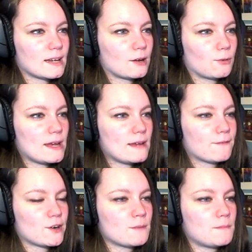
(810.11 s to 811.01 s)
Gotta wait
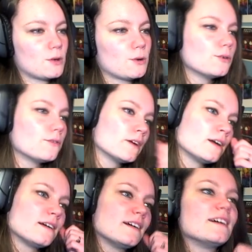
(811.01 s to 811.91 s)
for it to move.
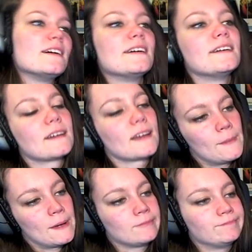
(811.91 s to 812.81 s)

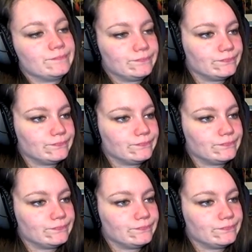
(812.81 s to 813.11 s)
Come on.